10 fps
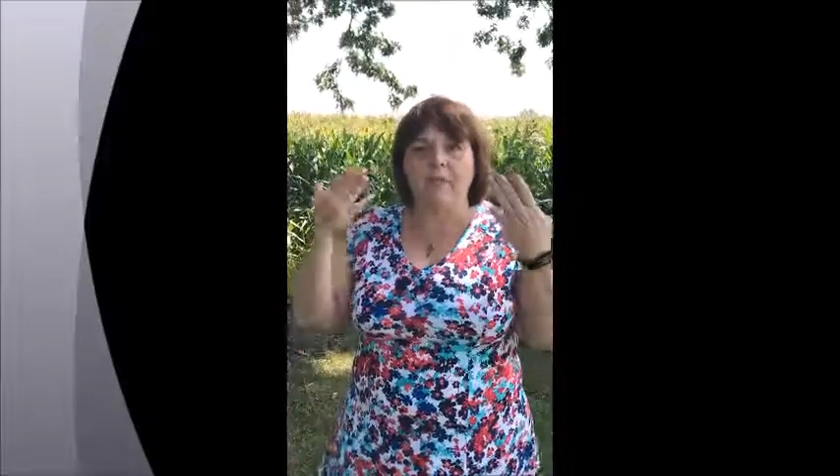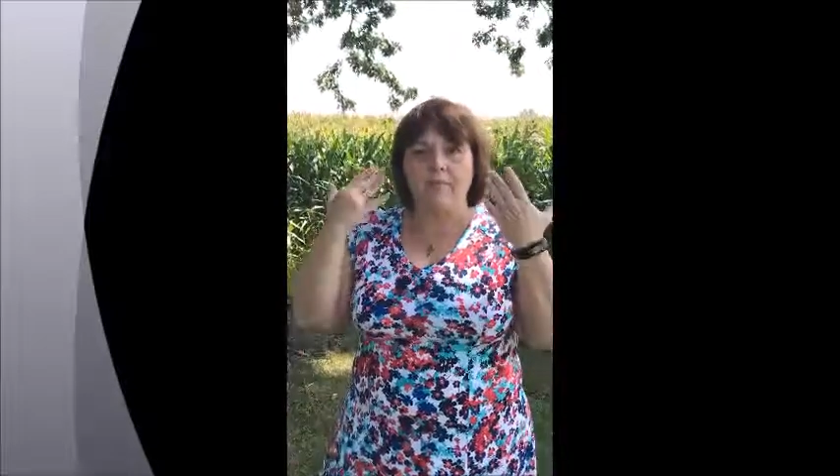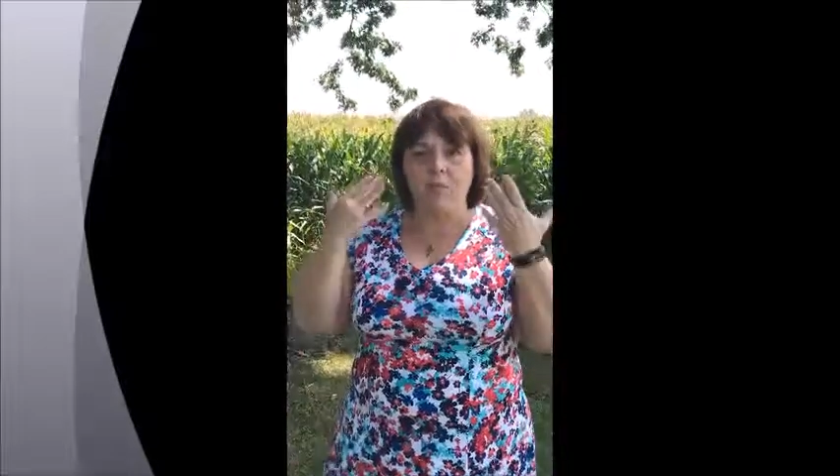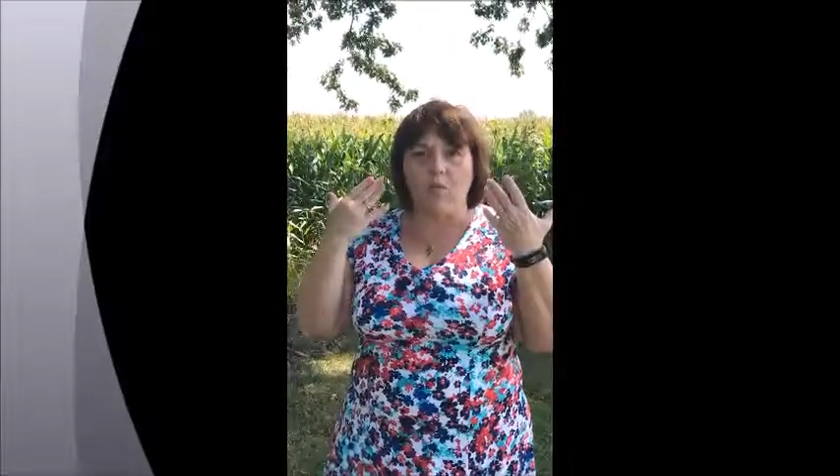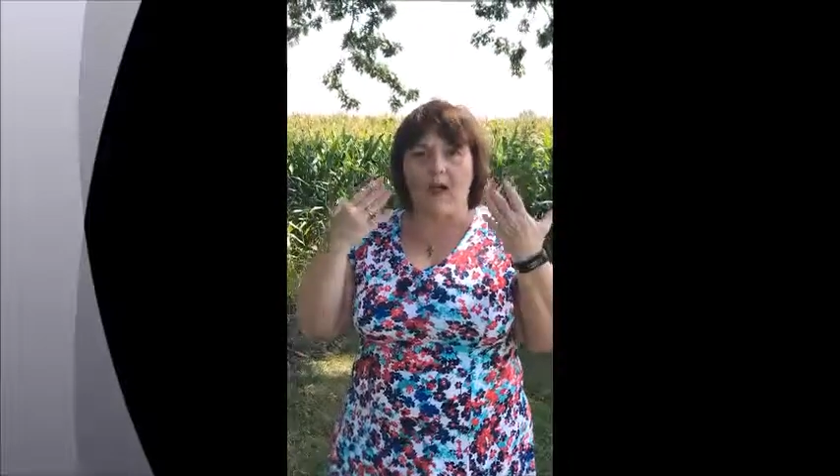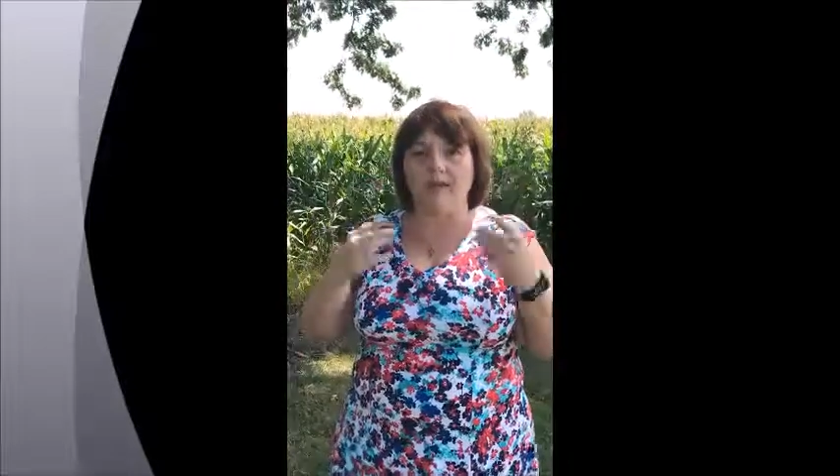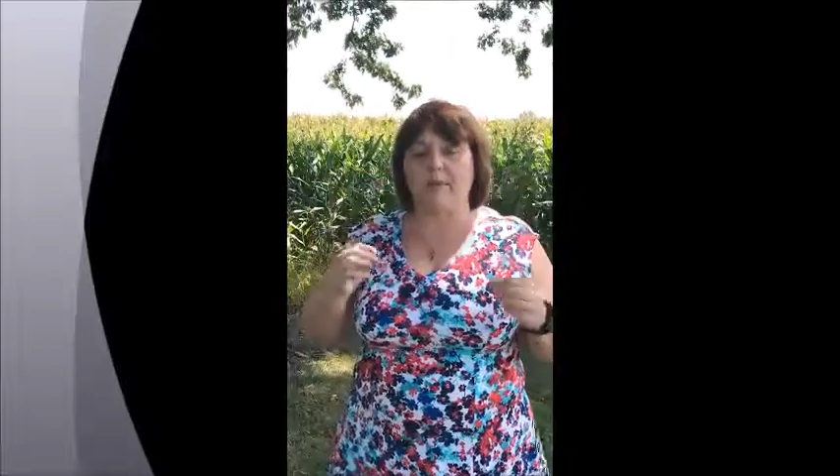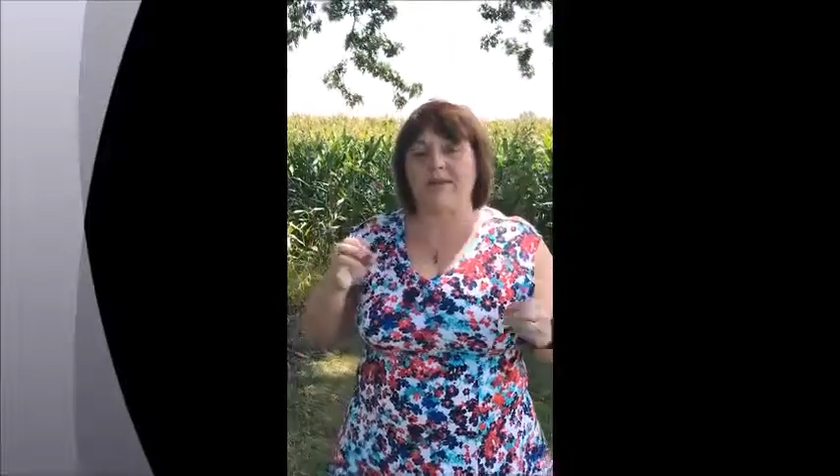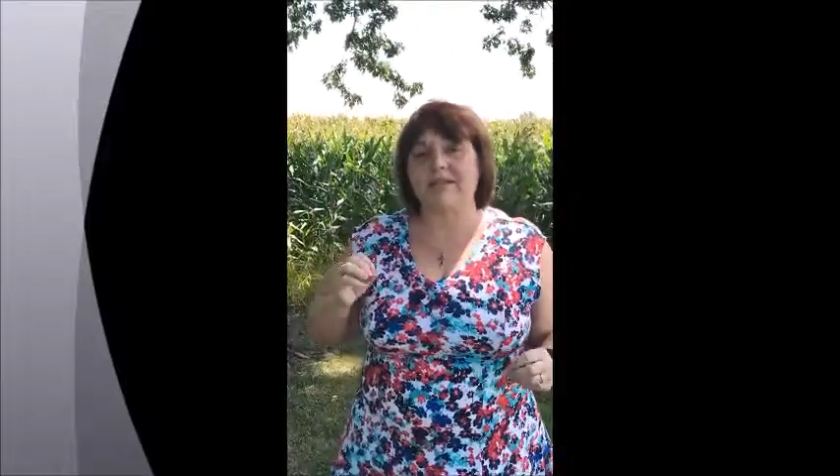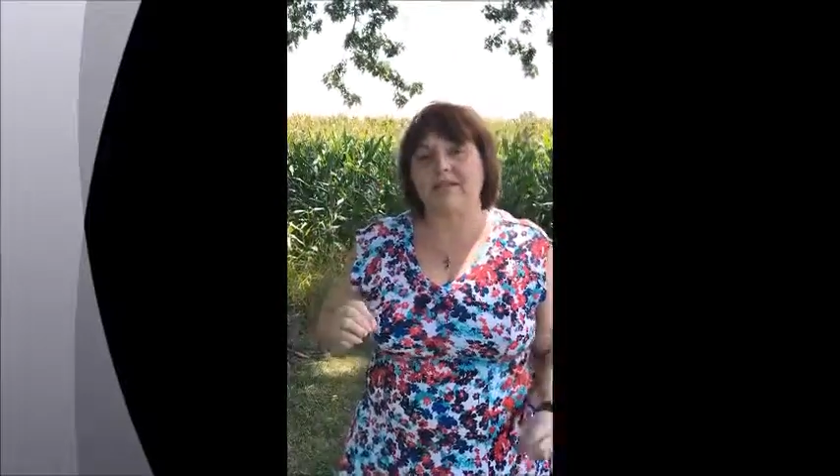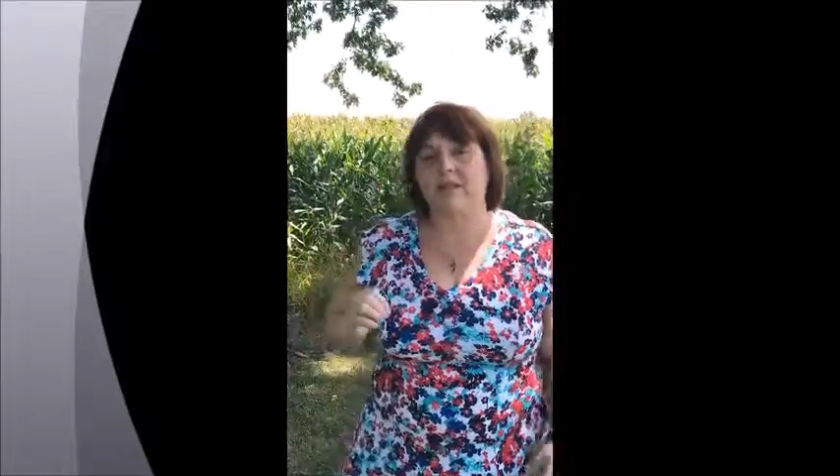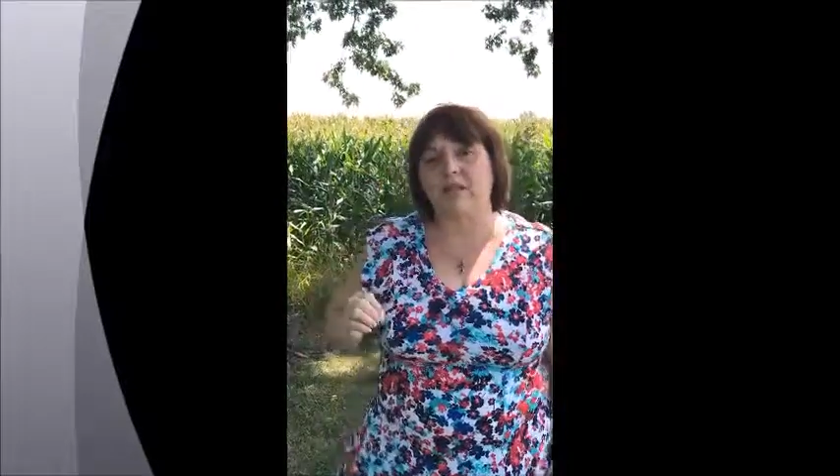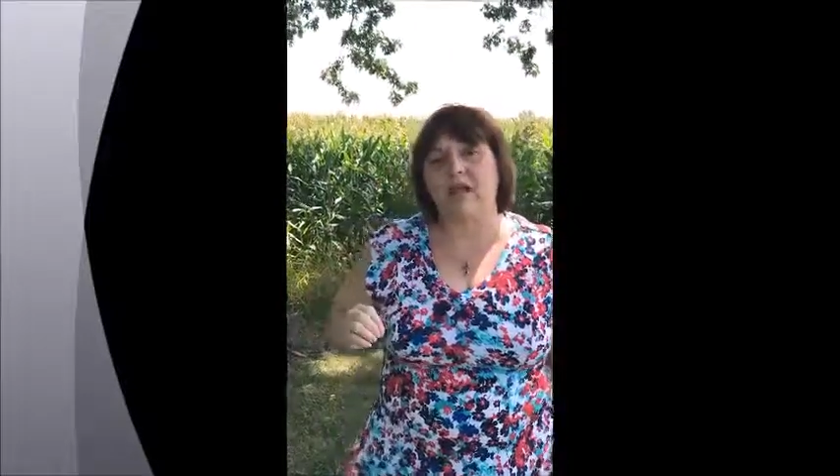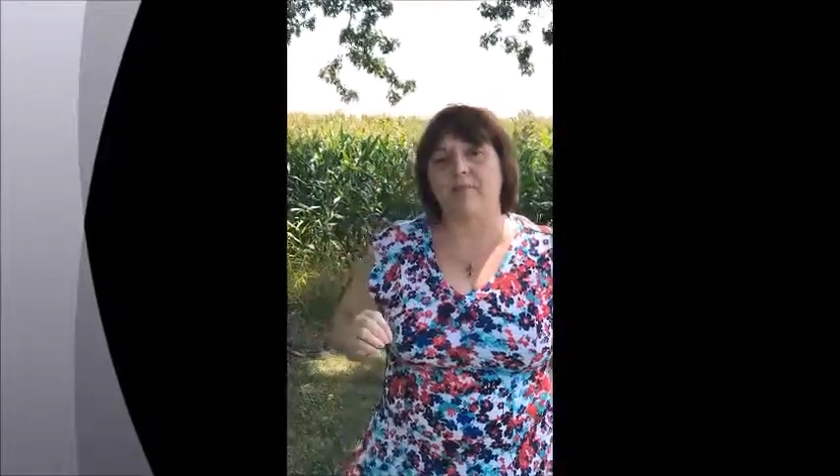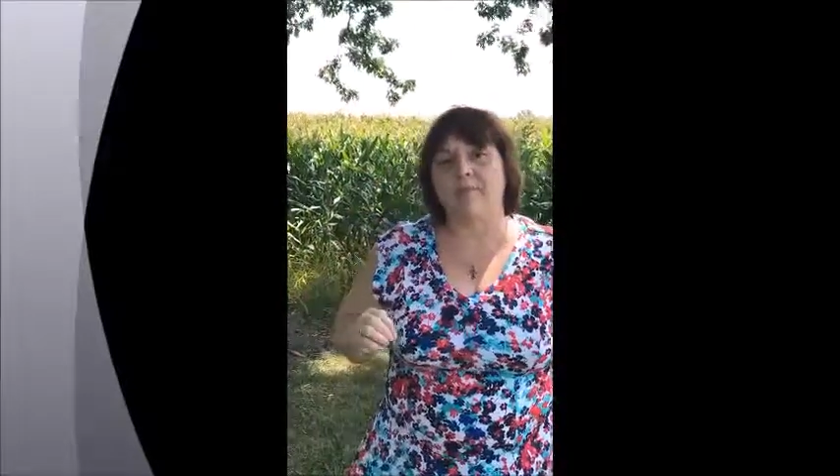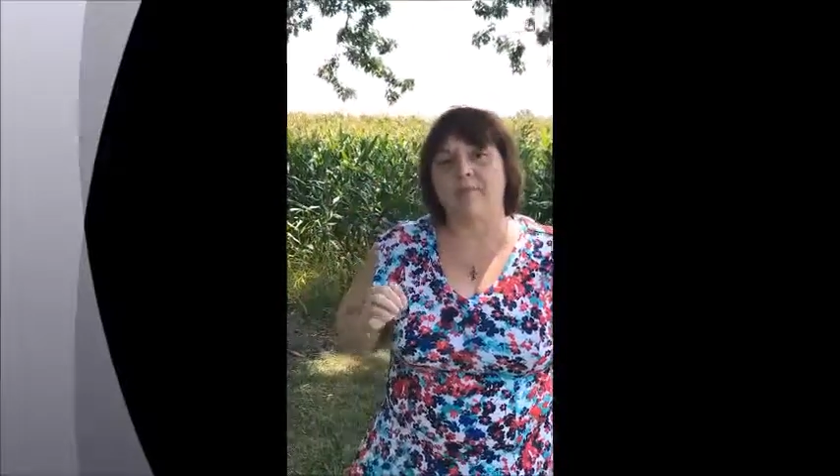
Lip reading: Be wise, because sometimes